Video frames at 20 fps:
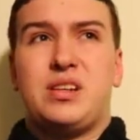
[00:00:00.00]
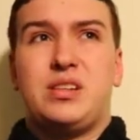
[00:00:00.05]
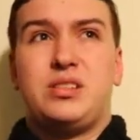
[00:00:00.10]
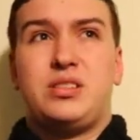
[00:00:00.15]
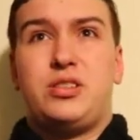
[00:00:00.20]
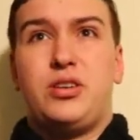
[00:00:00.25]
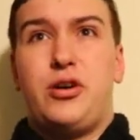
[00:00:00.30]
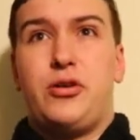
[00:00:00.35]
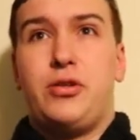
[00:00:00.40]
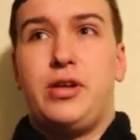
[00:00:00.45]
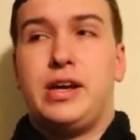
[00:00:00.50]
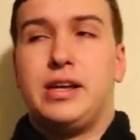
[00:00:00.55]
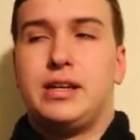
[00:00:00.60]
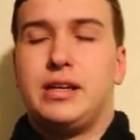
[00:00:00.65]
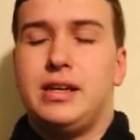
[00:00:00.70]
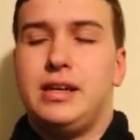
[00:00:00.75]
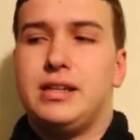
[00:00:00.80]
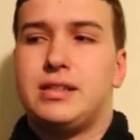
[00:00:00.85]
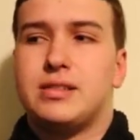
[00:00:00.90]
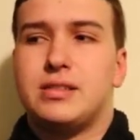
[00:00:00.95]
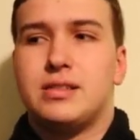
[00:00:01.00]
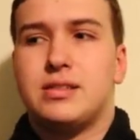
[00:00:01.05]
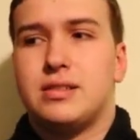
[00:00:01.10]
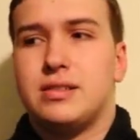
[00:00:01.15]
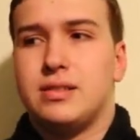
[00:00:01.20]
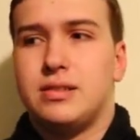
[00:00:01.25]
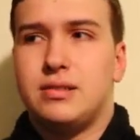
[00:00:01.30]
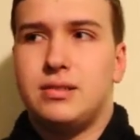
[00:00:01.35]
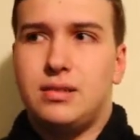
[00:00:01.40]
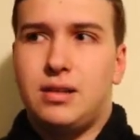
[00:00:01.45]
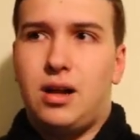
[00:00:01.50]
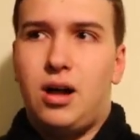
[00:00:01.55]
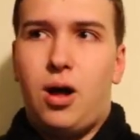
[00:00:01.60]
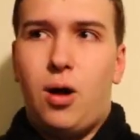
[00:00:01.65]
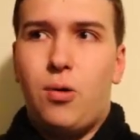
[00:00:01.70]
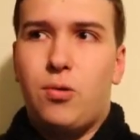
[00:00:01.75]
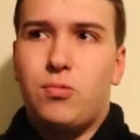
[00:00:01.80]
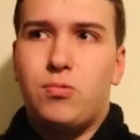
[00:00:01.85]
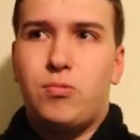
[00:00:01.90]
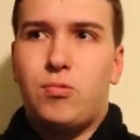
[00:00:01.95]
So, like, it's
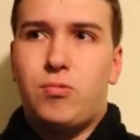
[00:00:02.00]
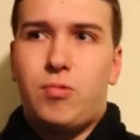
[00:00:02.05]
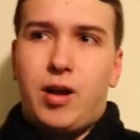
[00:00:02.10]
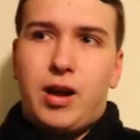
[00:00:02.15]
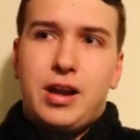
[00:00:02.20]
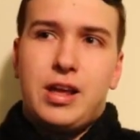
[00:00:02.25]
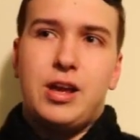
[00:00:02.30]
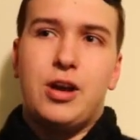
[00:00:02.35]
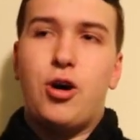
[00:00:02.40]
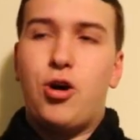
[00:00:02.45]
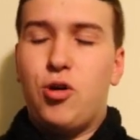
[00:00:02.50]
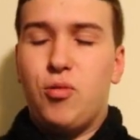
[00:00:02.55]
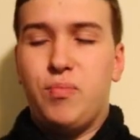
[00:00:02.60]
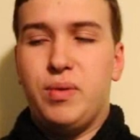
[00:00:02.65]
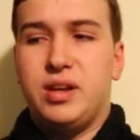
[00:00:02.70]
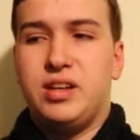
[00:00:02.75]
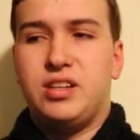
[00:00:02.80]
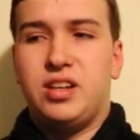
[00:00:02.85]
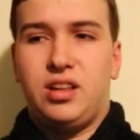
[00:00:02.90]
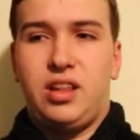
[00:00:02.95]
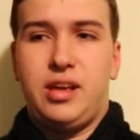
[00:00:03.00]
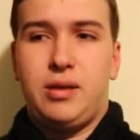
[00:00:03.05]
already open to,